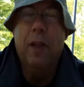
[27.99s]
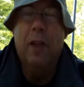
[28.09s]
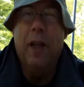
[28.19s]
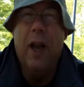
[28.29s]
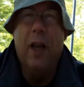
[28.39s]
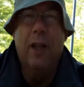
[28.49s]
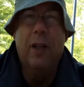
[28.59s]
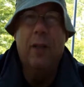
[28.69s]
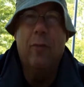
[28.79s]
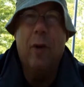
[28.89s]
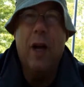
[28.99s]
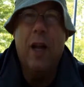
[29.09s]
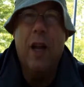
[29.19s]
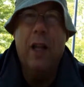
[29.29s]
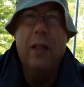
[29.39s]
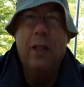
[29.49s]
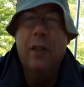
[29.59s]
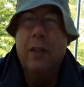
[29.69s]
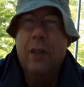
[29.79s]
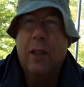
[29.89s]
on the island of Rock Island,